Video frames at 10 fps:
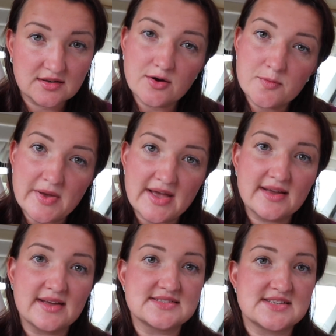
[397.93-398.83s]
Go
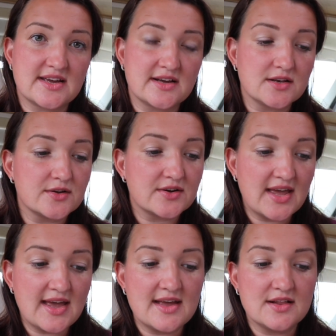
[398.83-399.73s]
back and take a look.
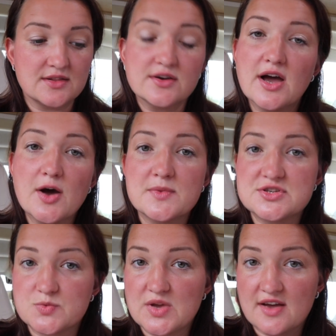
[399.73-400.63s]
Hey, look how
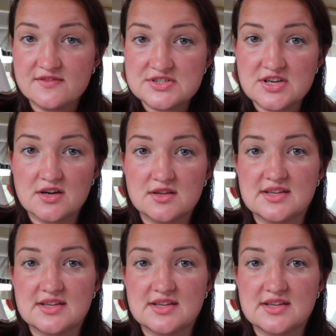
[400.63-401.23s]
much we have done.